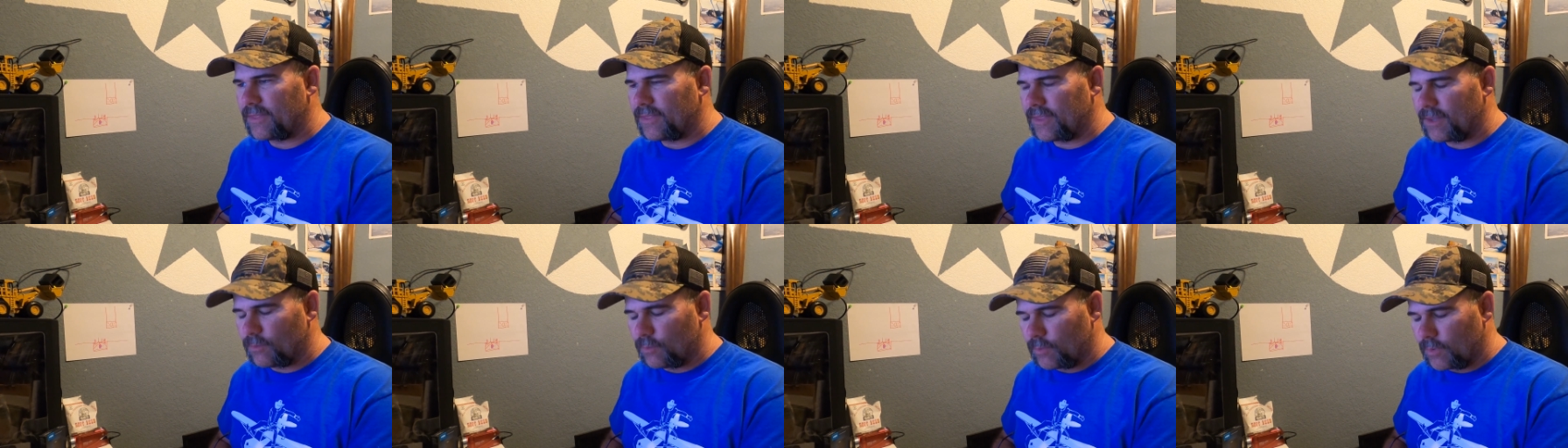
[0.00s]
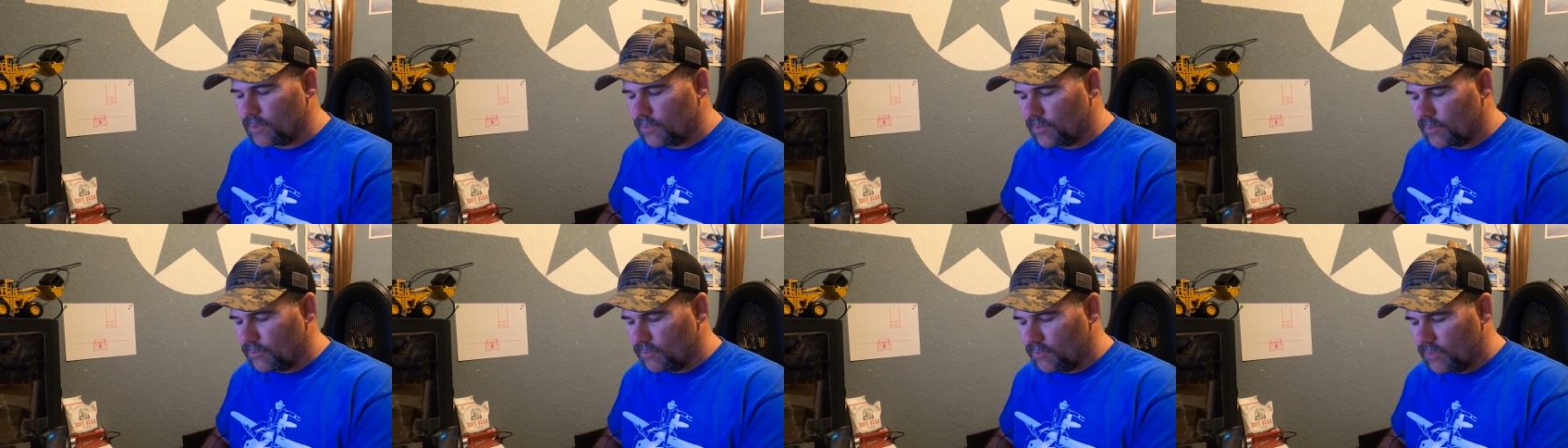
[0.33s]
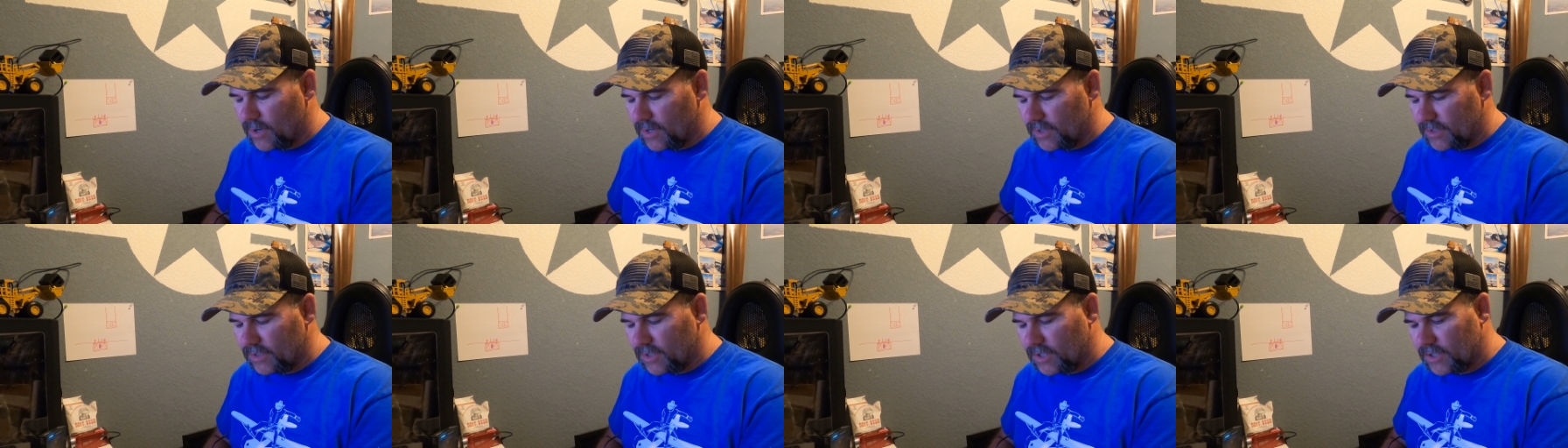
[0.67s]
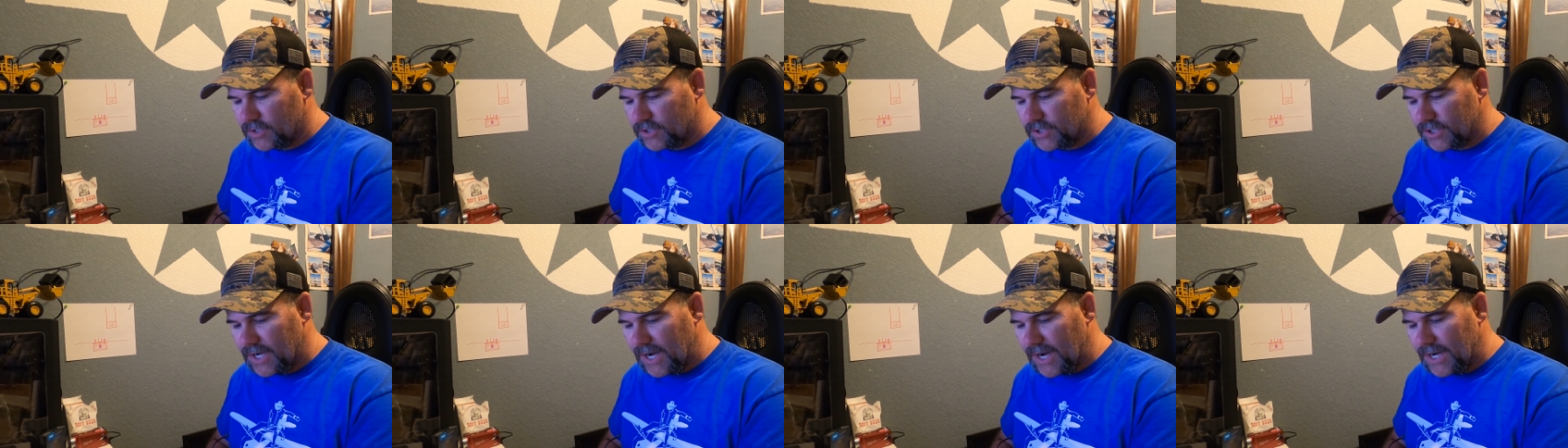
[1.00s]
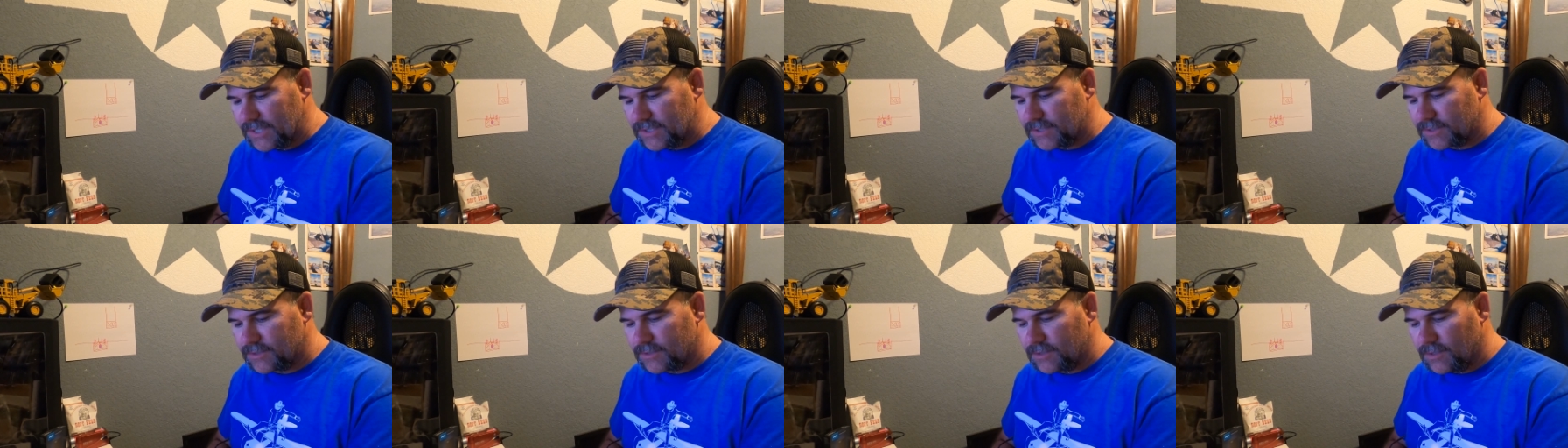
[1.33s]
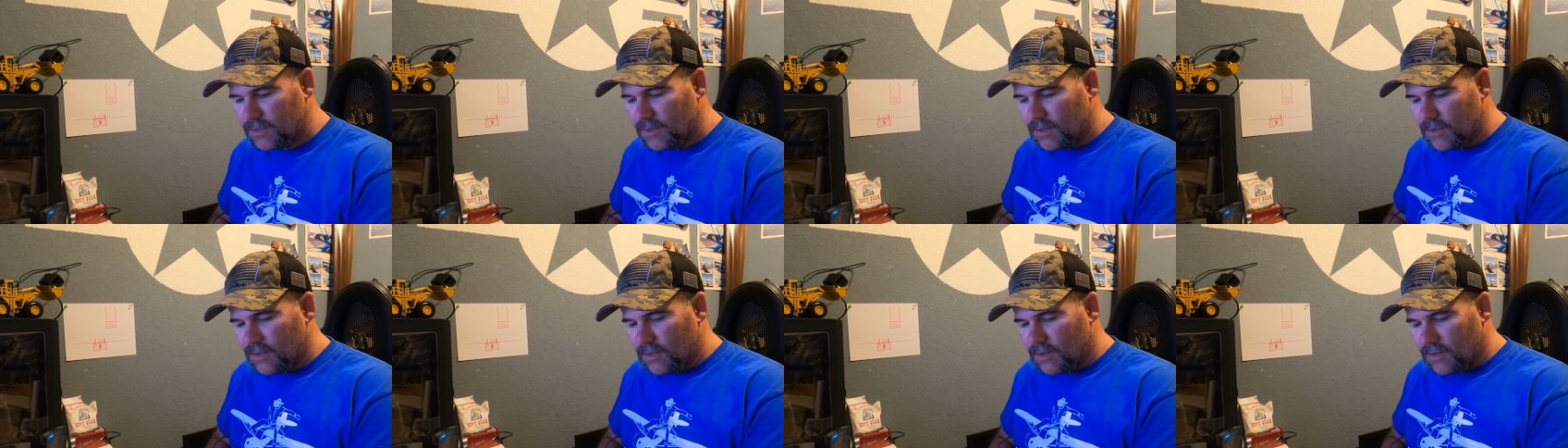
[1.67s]
I think we were running our jacks
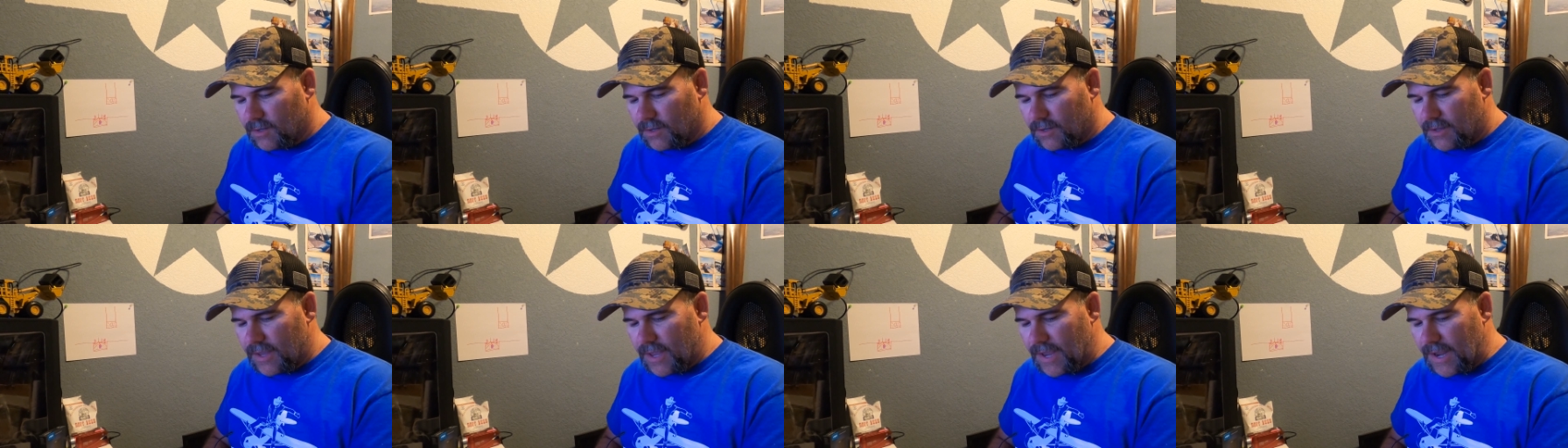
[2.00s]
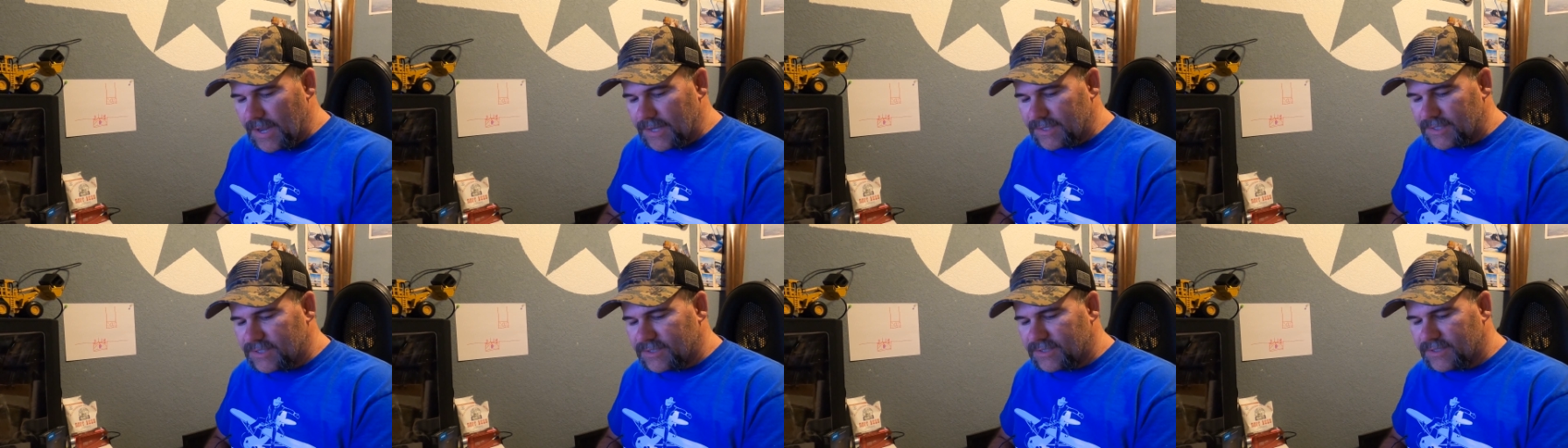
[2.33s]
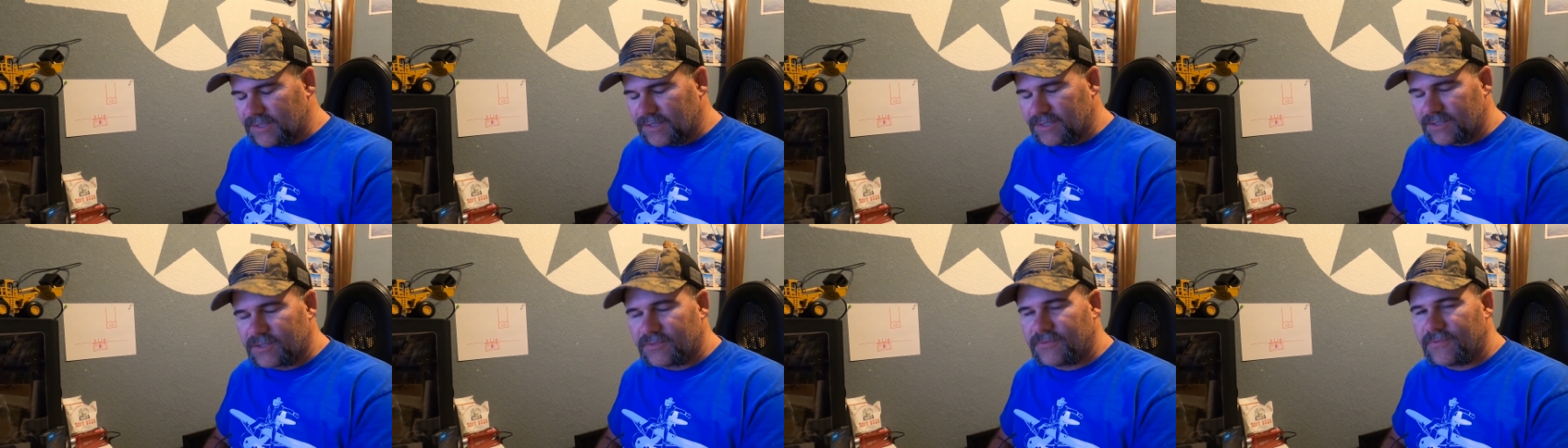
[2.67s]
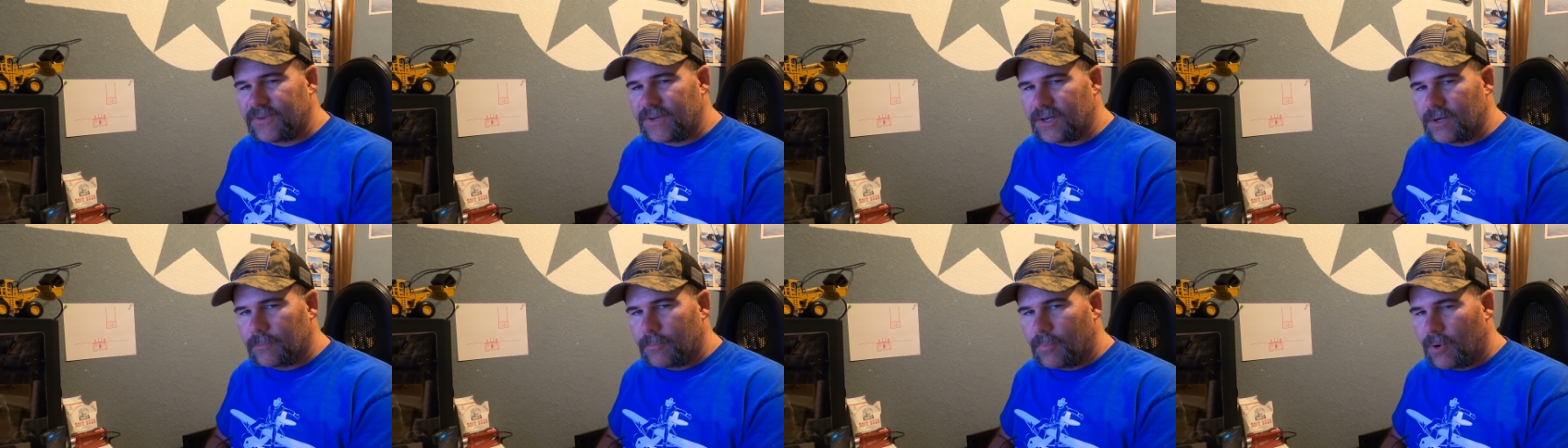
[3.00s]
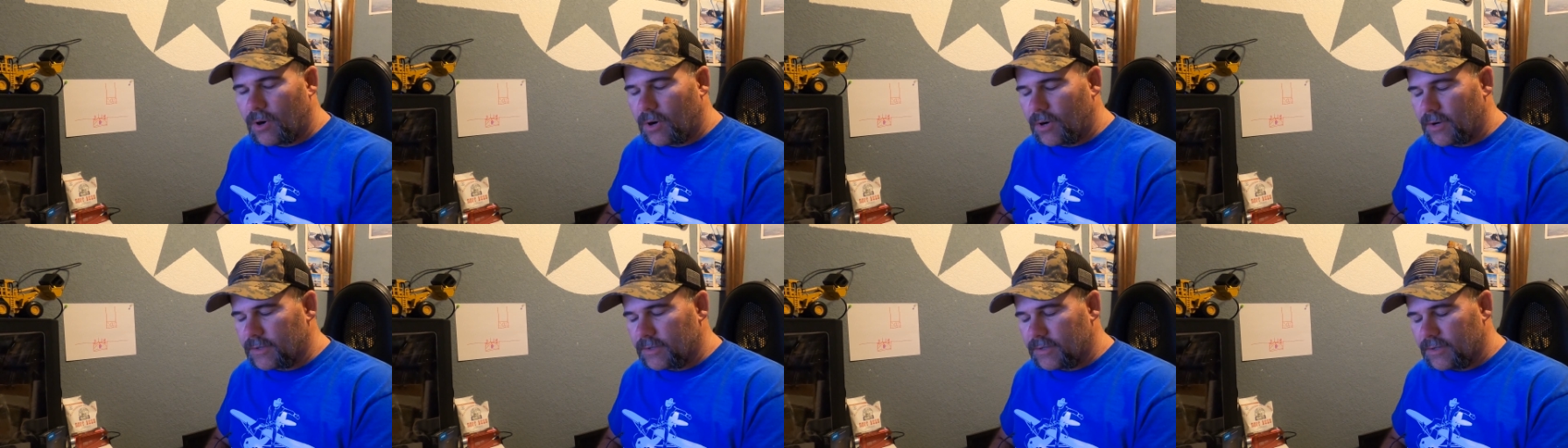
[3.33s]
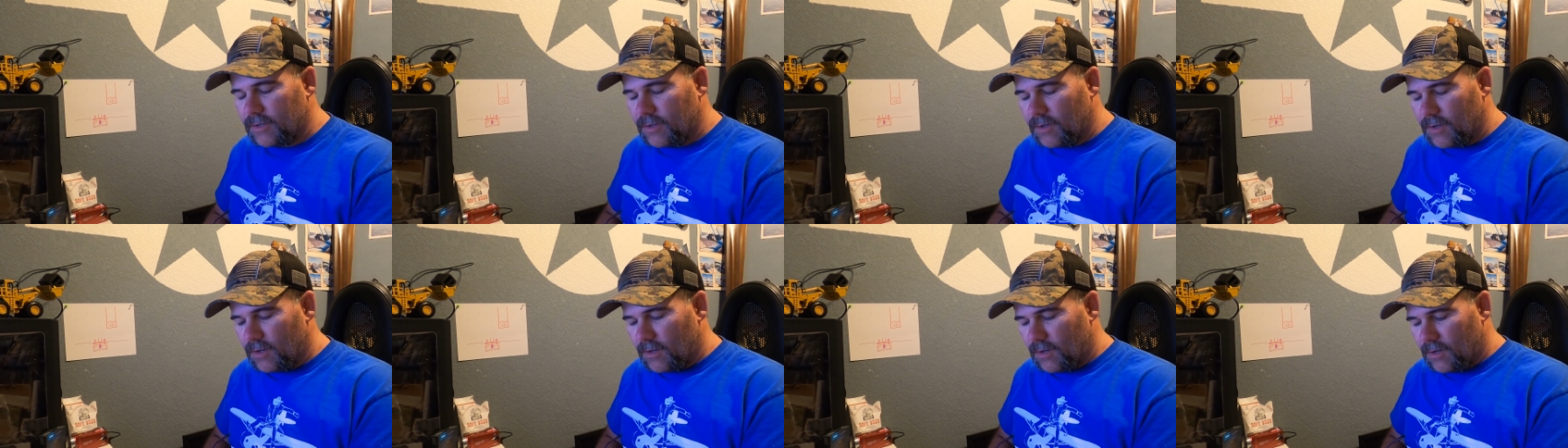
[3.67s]
at 6 feet apart.